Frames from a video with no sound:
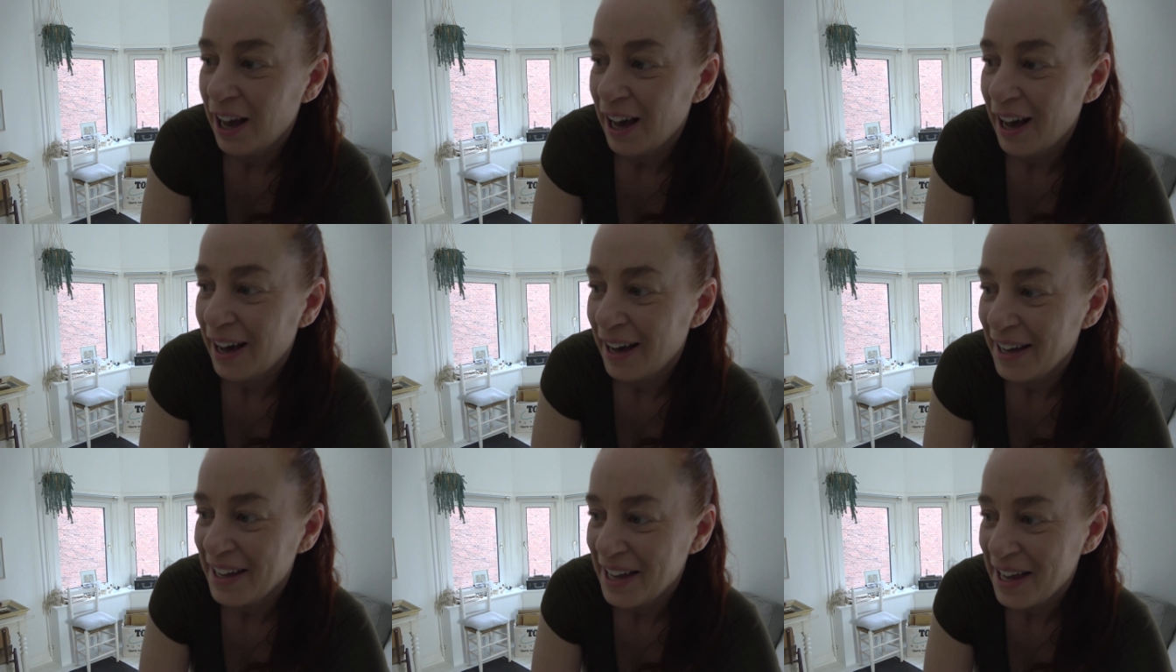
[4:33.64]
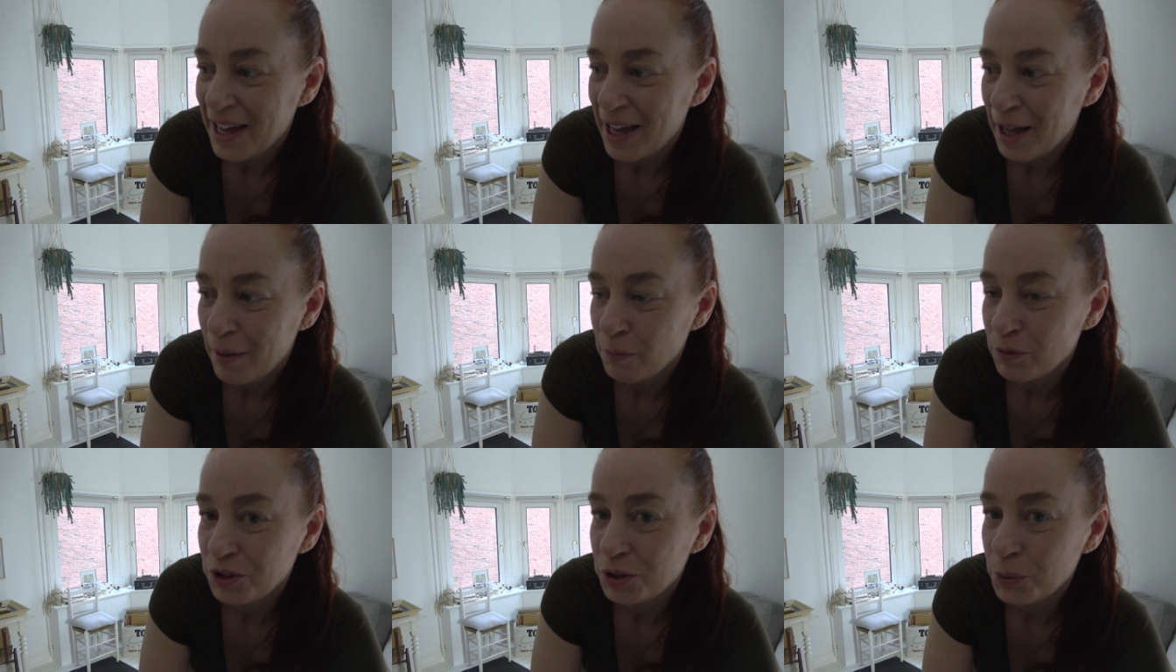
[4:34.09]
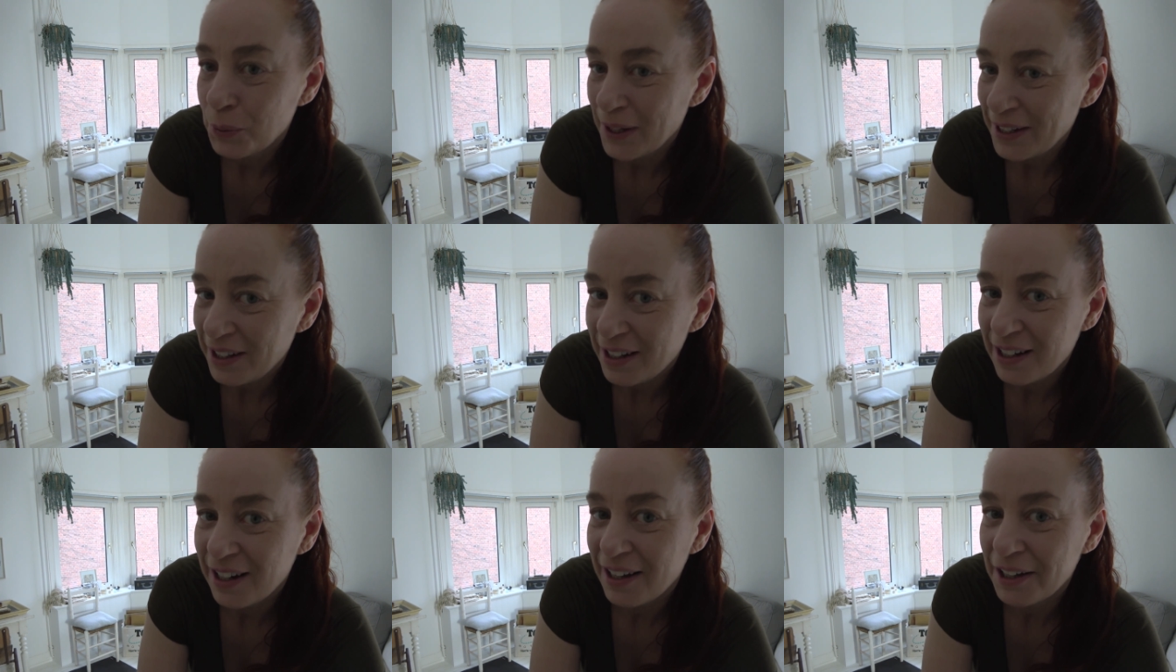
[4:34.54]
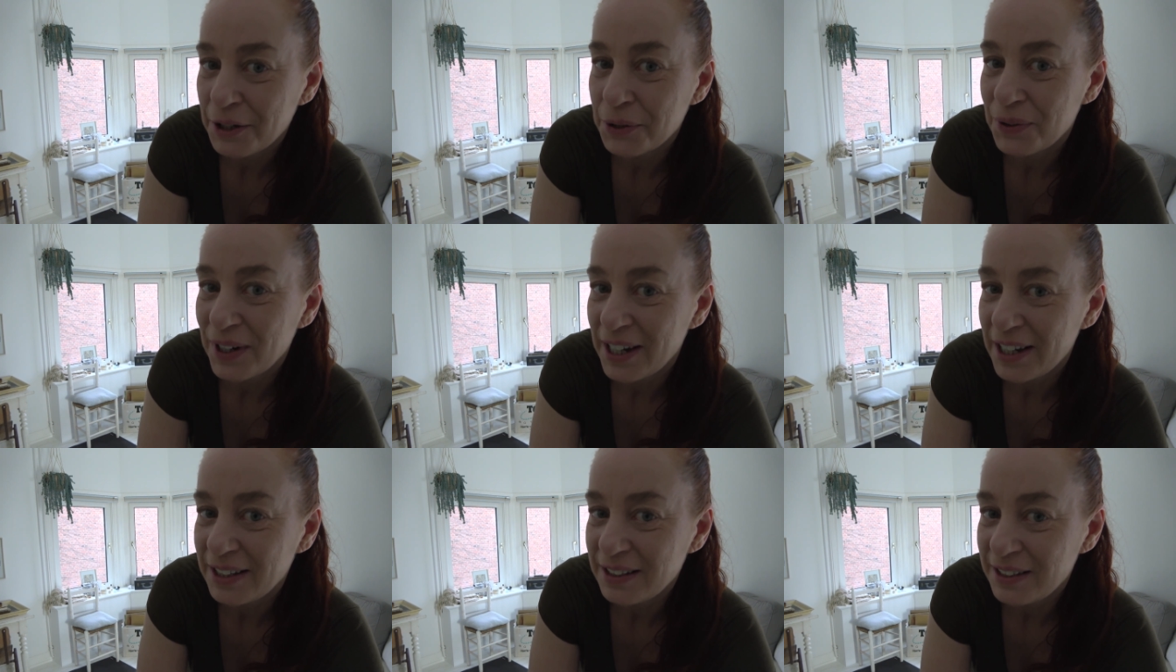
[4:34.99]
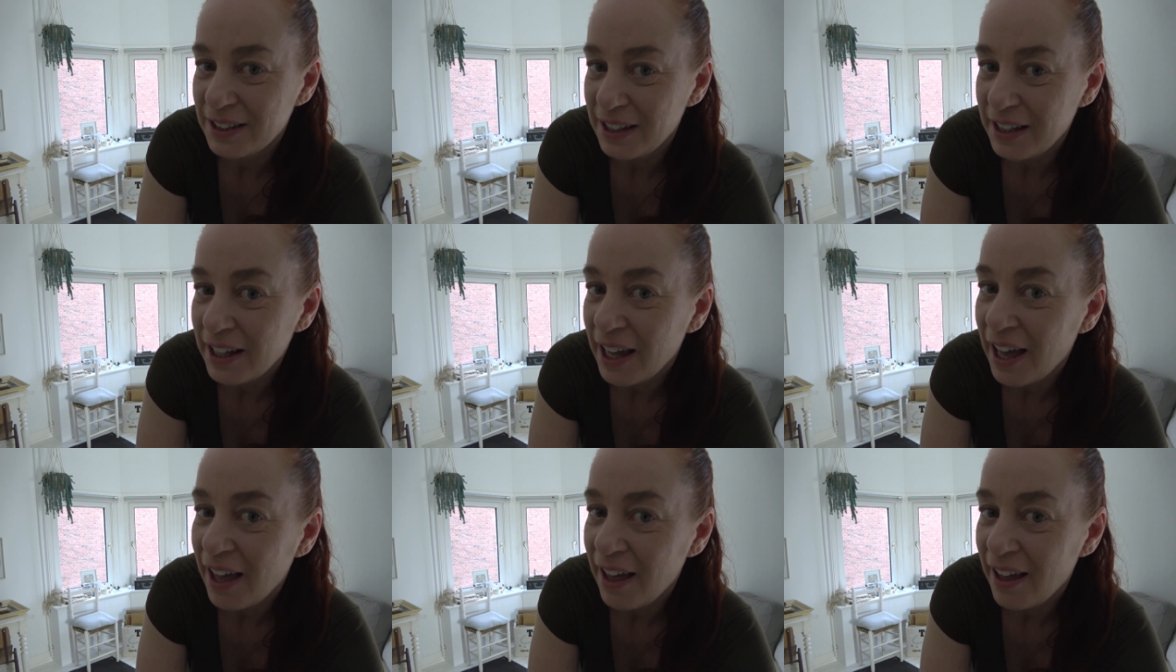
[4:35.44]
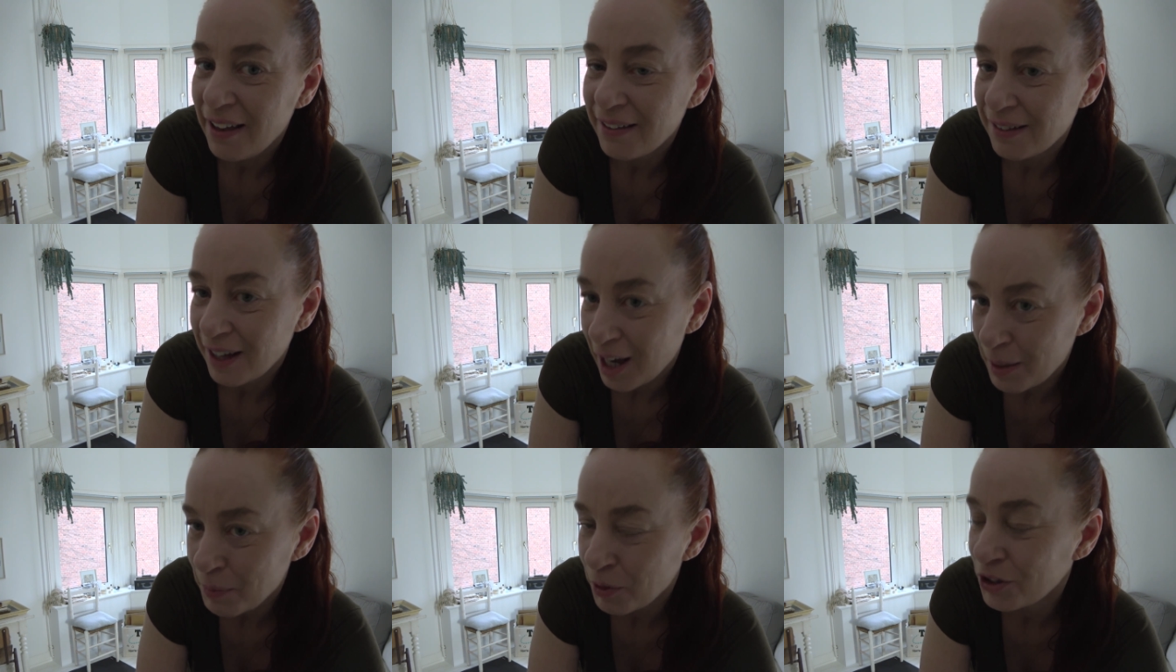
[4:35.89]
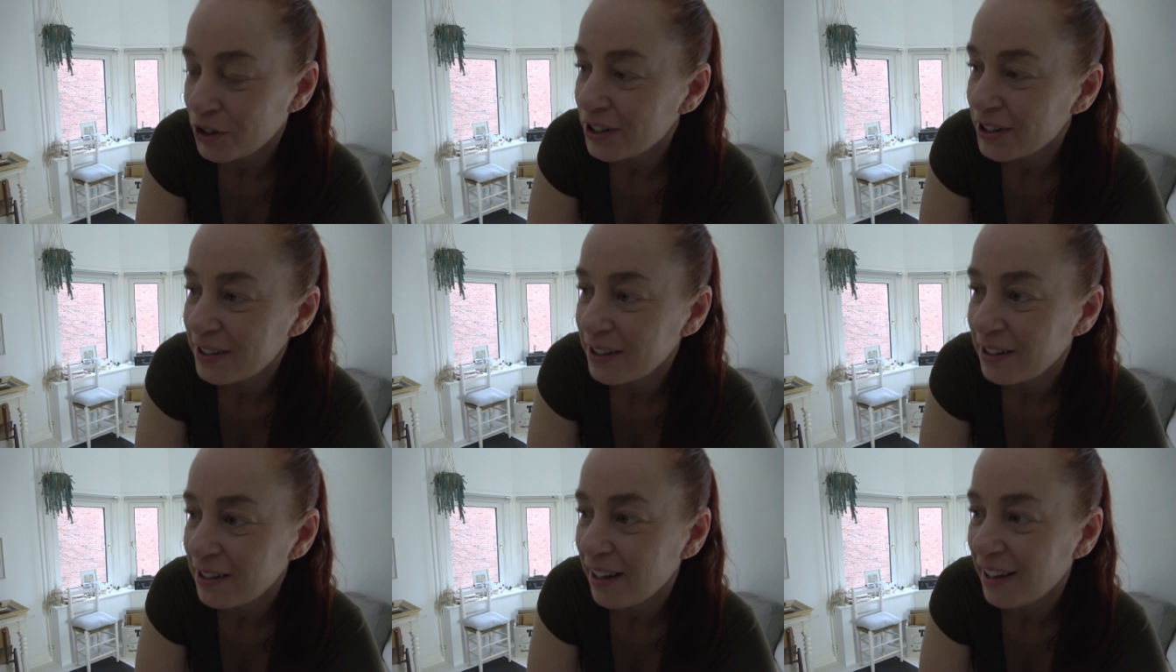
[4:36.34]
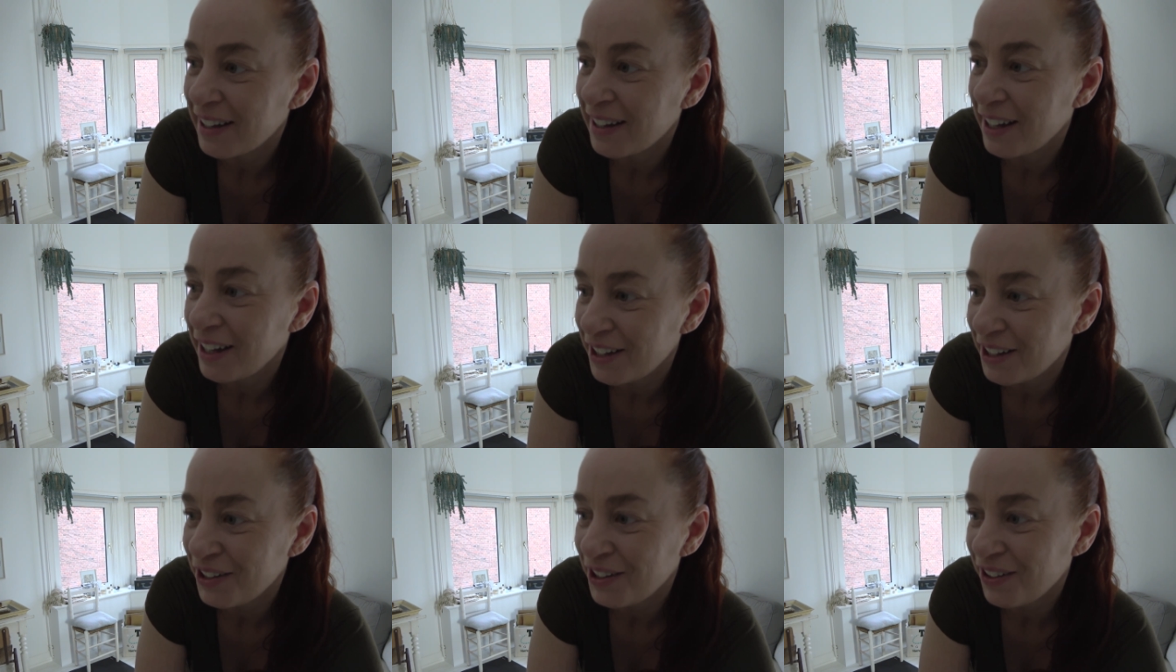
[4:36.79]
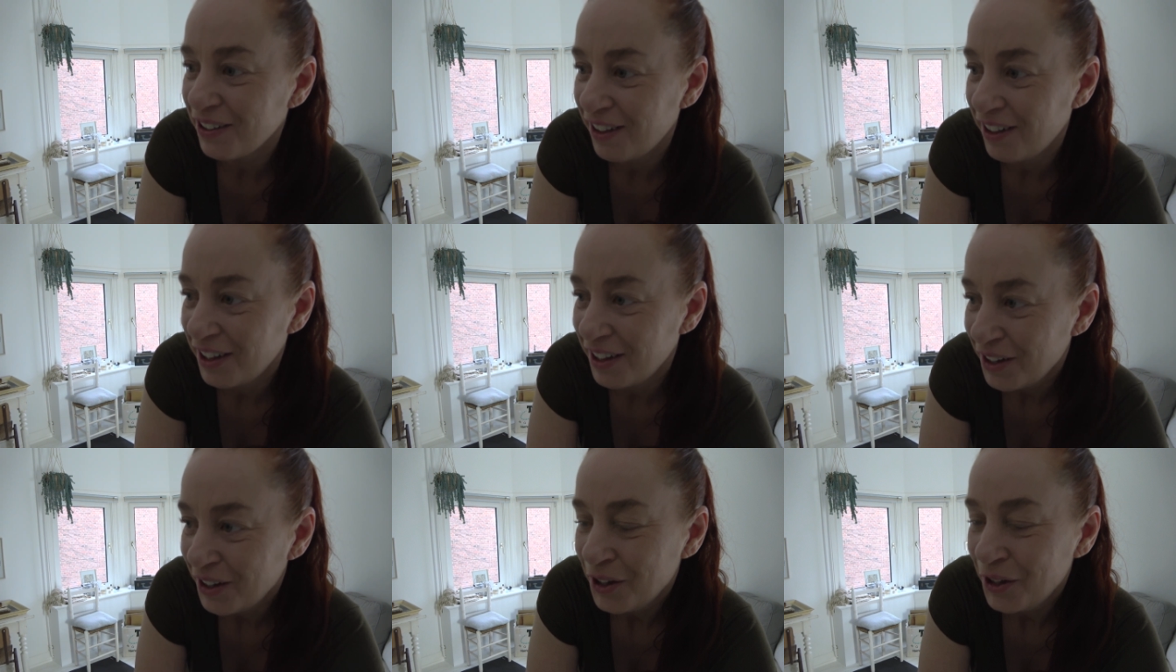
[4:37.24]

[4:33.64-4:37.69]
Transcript: I am sweating like crazy and I'm hurting like hell.